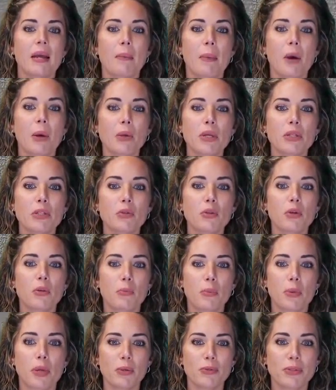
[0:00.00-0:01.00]
a bonus
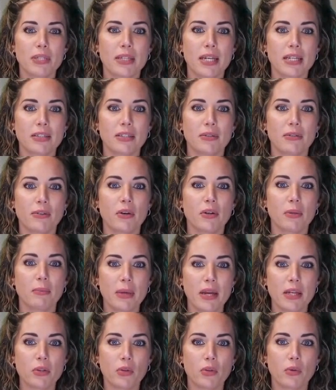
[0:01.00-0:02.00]
room perfect as a third
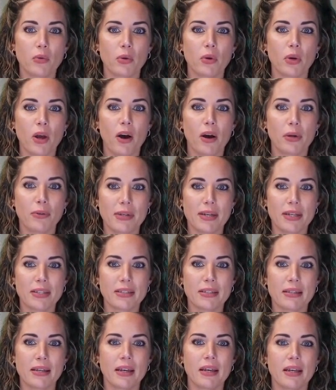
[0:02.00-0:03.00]
bedroom or
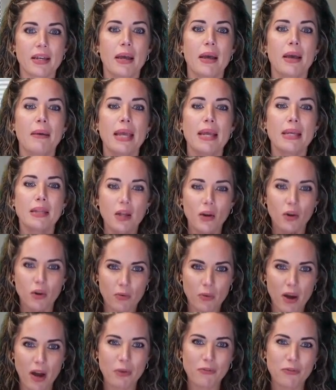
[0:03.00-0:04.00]
office. This
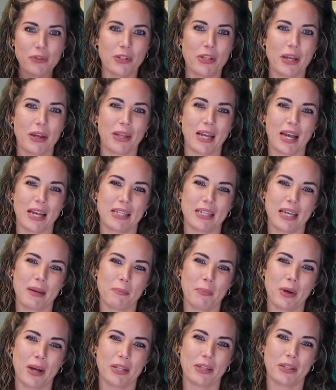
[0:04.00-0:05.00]
home offers a light
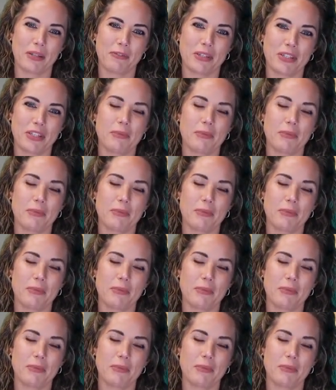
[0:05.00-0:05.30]
and bright living